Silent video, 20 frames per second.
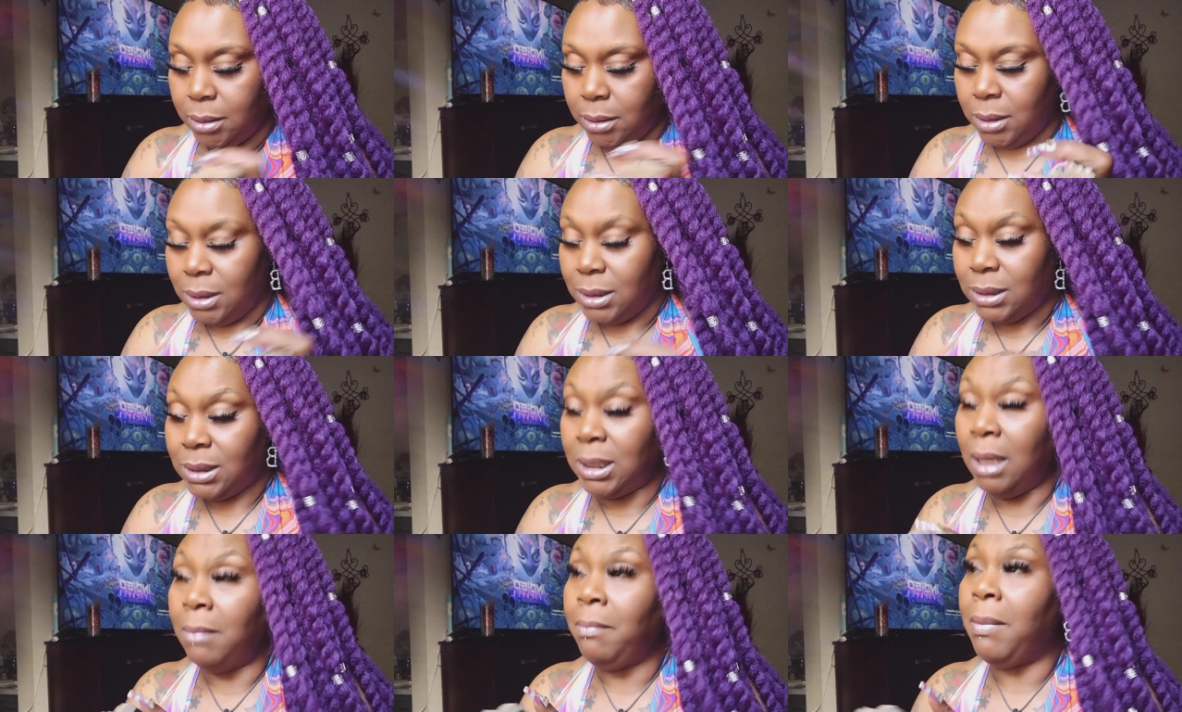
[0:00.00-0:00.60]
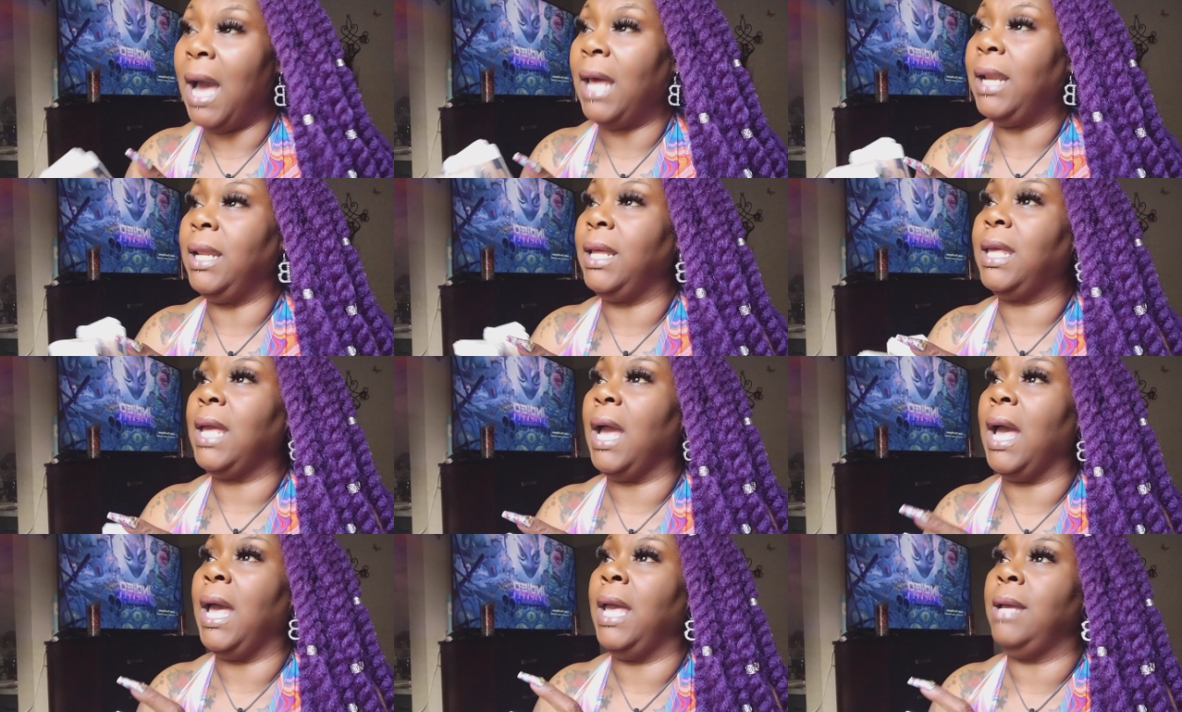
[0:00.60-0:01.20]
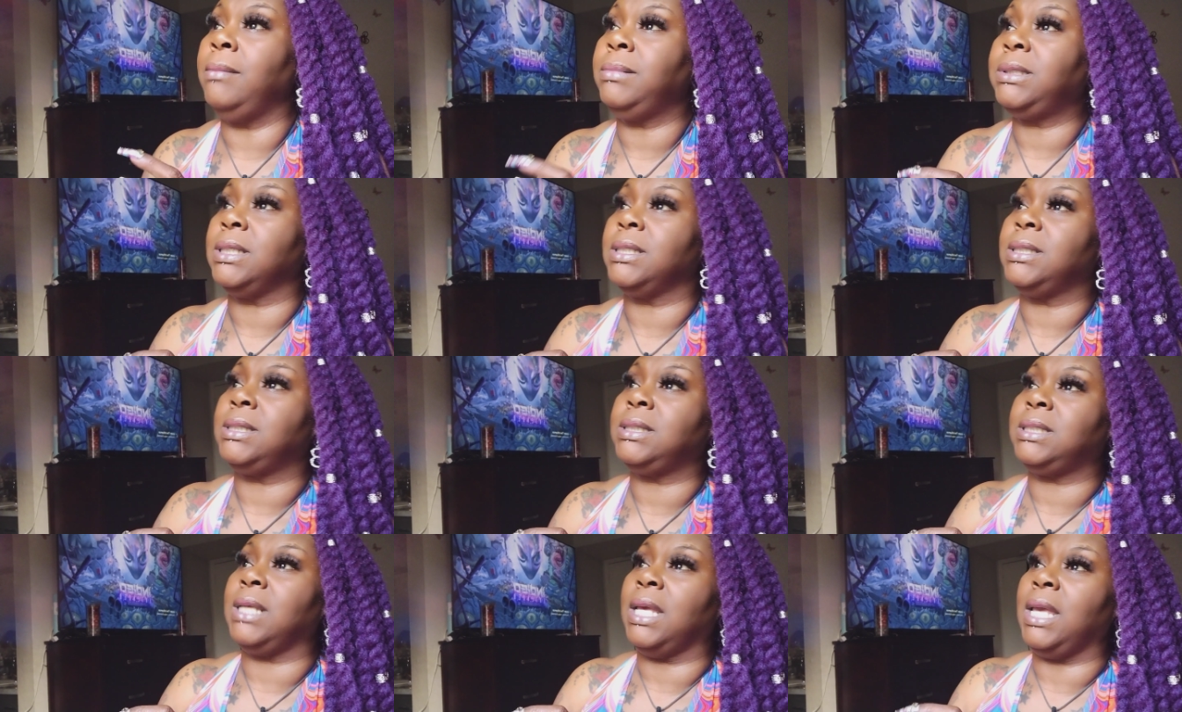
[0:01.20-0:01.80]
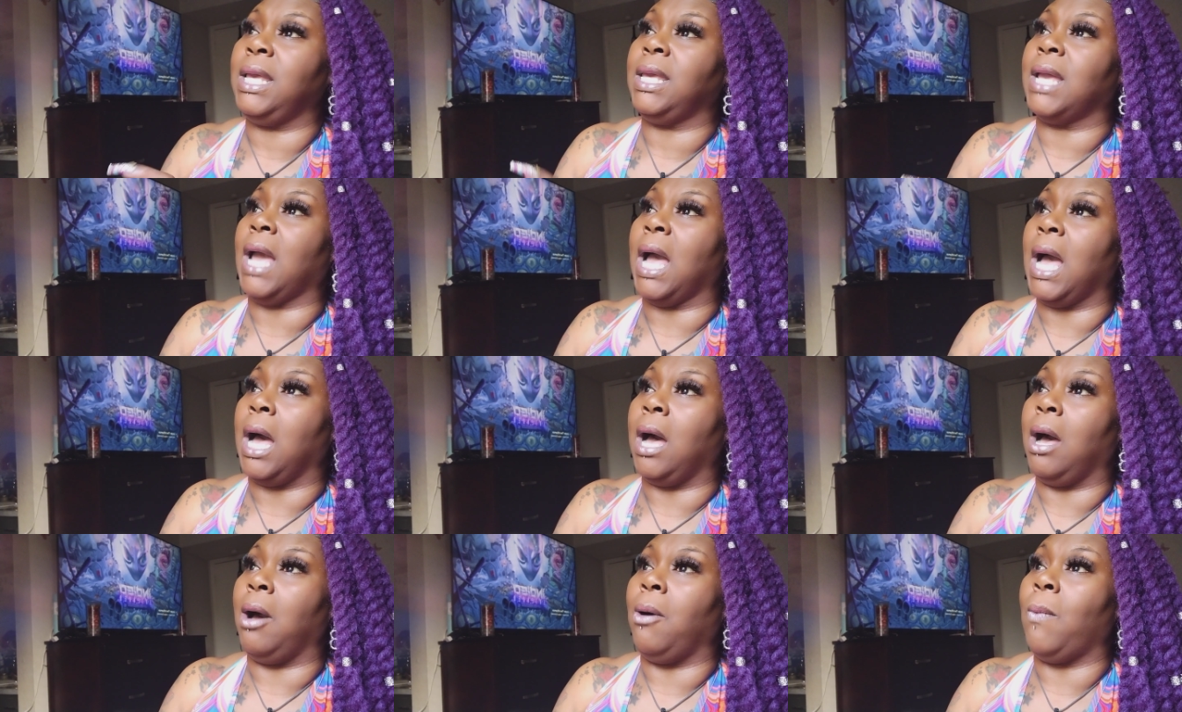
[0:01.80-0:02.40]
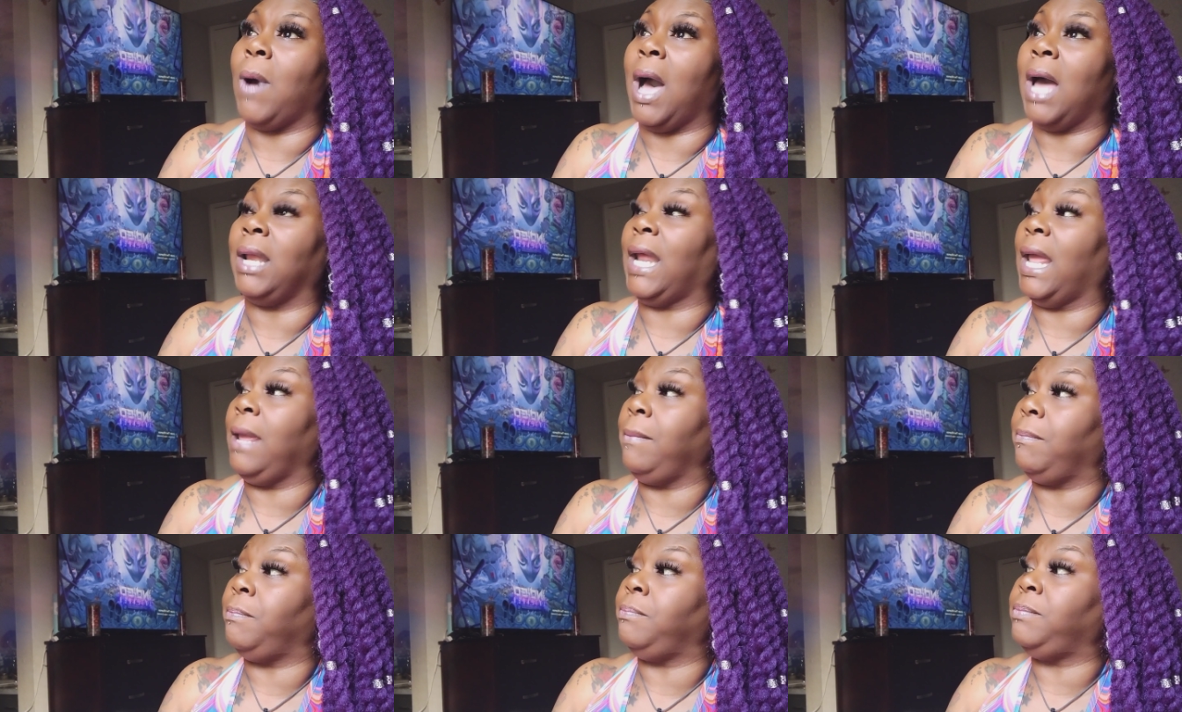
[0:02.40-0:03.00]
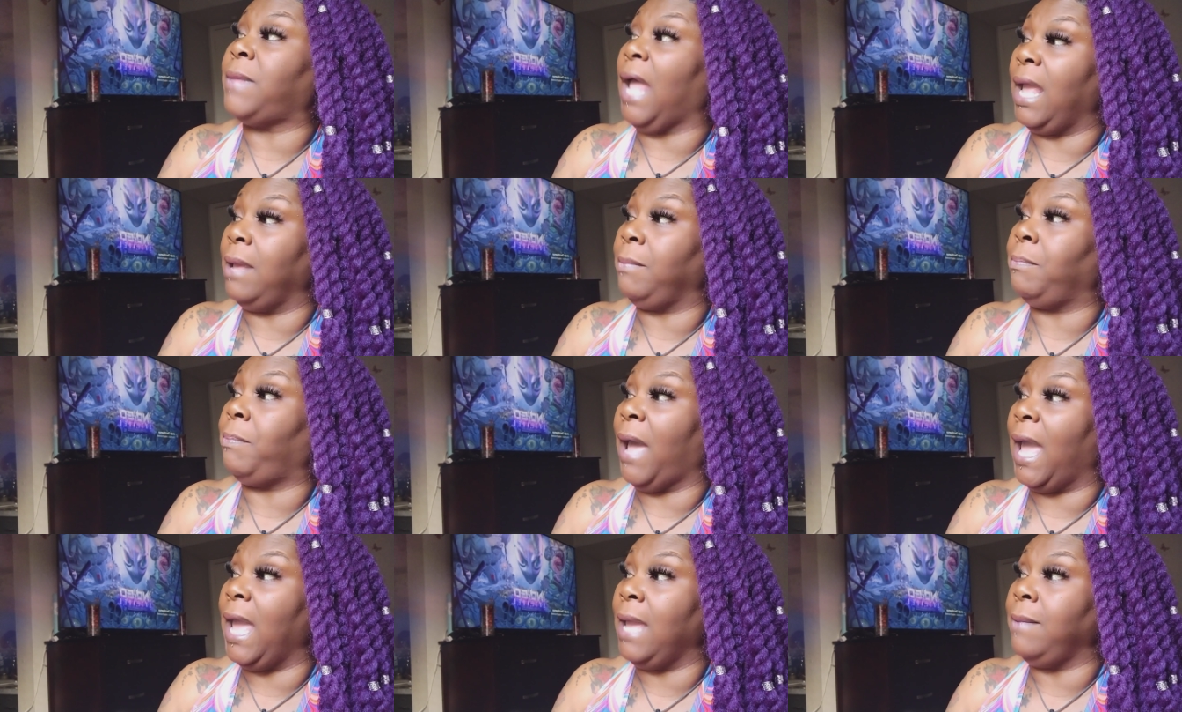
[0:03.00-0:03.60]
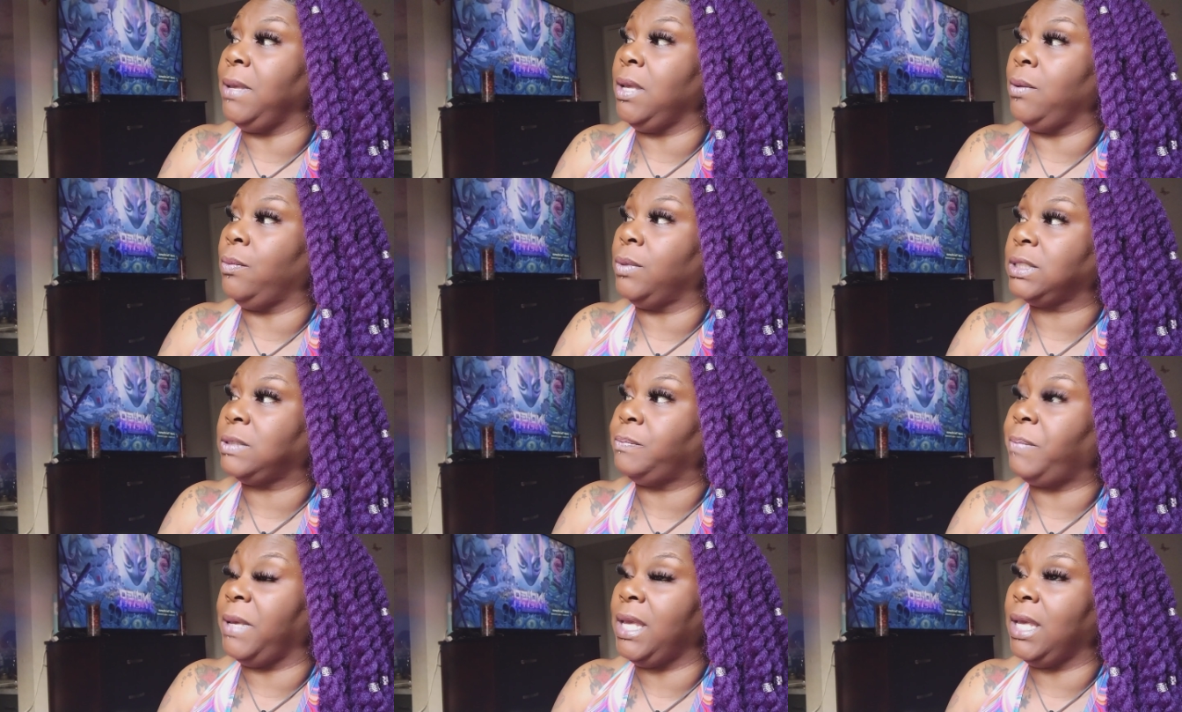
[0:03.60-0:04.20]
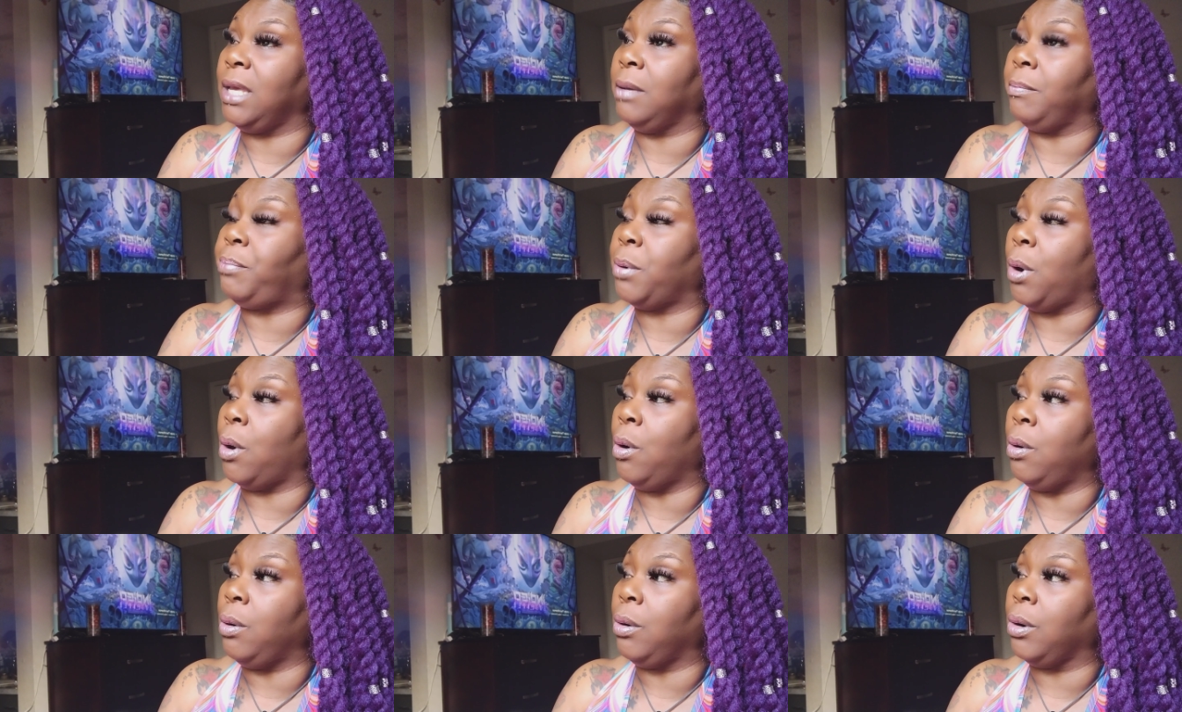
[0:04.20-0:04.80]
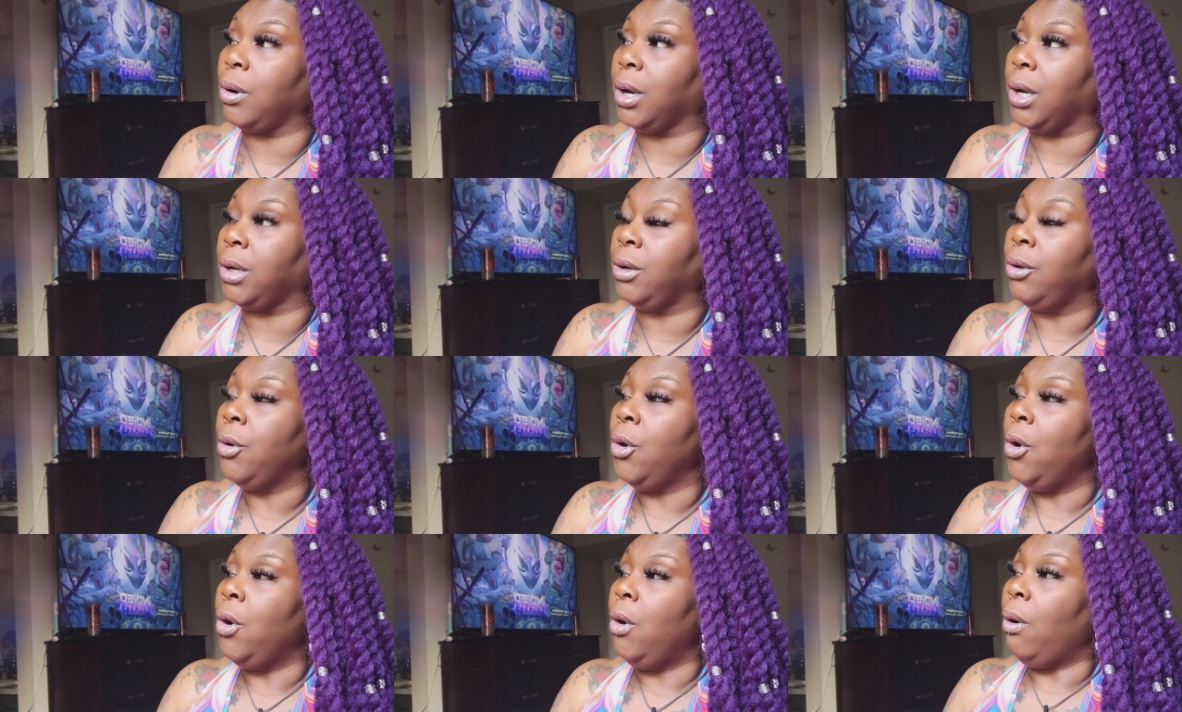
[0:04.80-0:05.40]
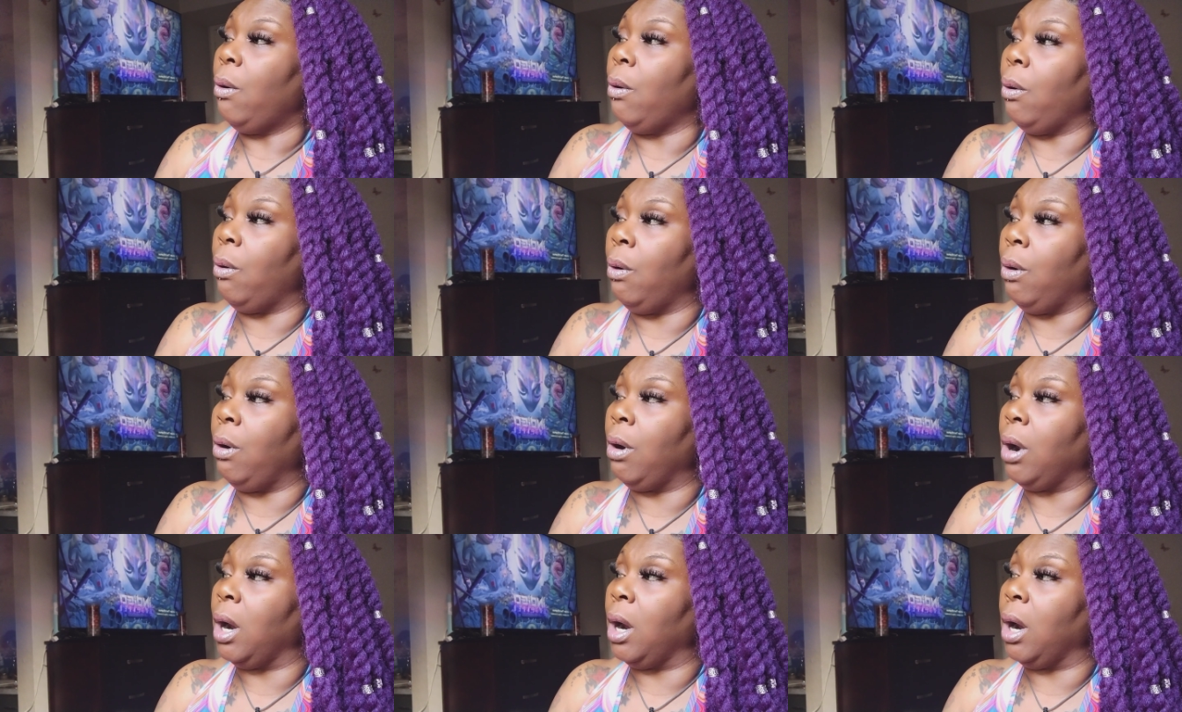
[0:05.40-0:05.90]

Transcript: Somebody came to see y'all while they, they baby was being born or